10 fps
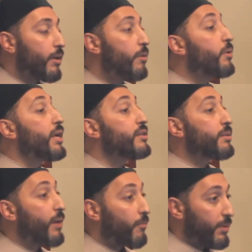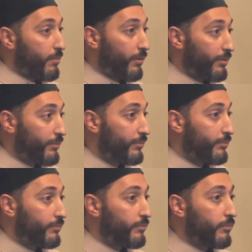Who cares about people?
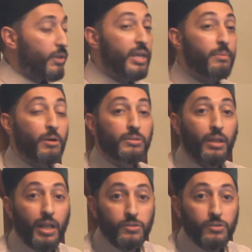Care about Allah